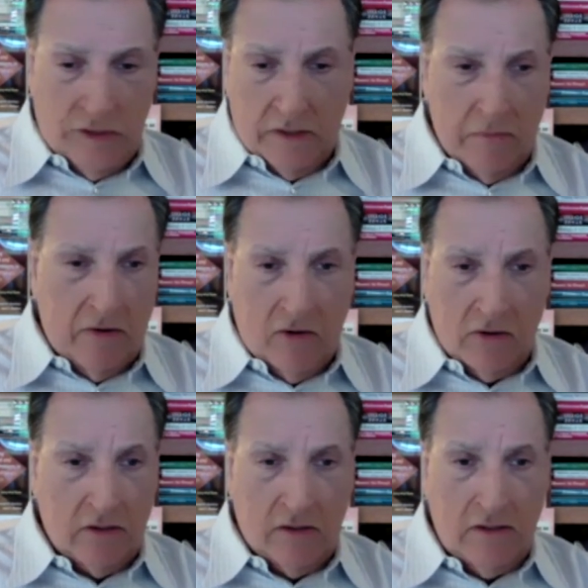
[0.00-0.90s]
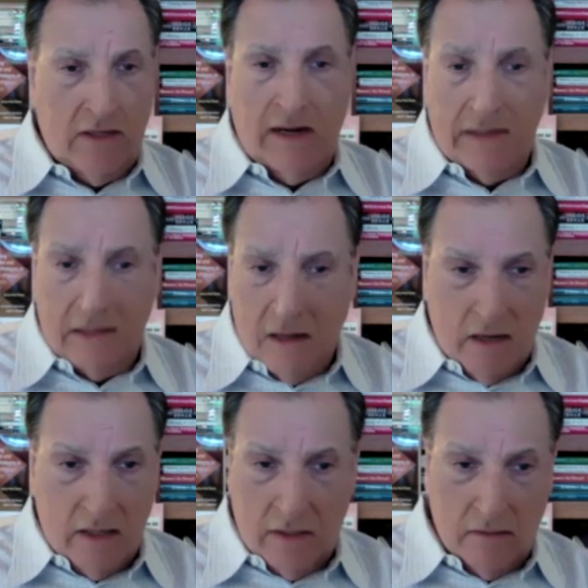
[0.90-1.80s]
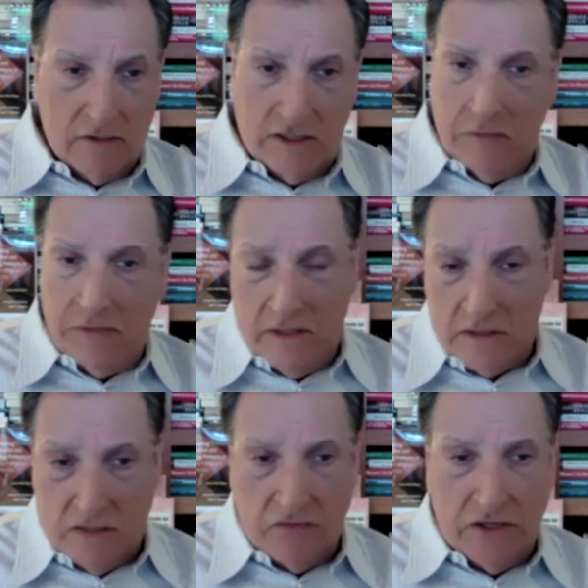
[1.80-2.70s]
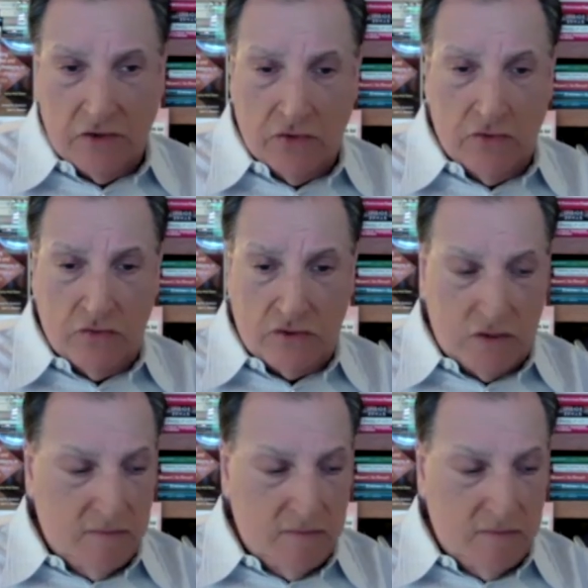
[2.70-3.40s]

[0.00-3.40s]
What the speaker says: America and Nightline and CBS Evening News